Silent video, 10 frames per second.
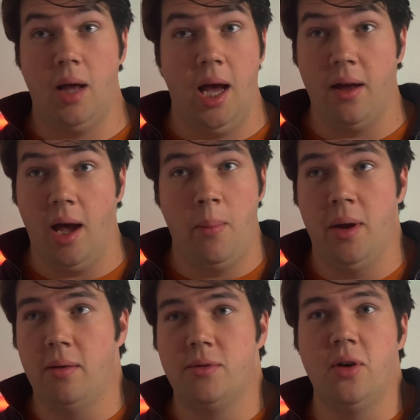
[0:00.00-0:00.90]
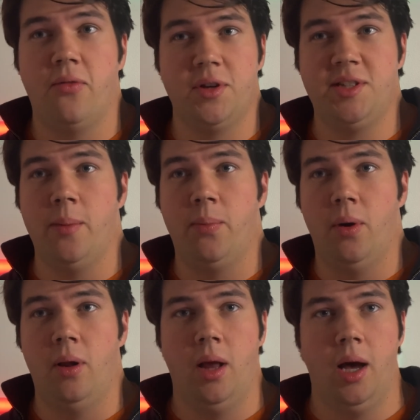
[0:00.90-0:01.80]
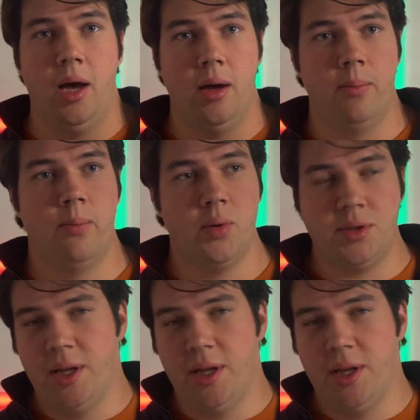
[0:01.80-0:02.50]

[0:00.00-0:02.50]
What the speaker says: I mean, so for example, Bruce